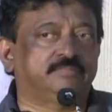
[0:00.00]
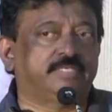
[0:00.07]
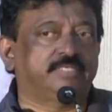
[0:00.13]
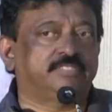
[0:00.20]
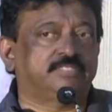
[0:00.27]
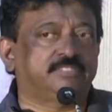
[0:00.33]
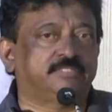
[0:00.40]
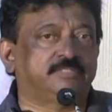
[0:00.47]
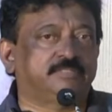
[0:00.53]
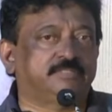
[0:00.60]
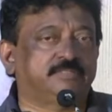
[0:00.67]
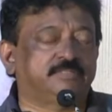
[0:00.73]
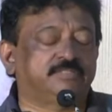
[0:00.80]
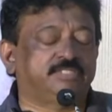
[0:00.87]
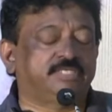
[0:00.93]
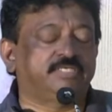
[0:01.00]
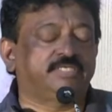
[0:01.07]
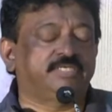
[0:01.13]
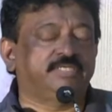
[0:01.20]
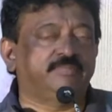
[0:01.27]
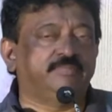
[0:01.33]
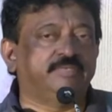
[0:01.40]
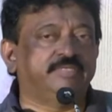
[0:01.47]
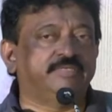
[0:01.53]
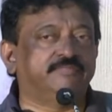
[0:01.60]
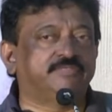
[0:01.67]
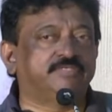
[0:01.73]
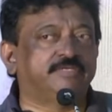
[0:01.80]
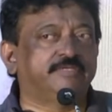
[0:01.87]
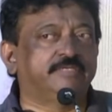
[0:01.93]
as uh, generally believed.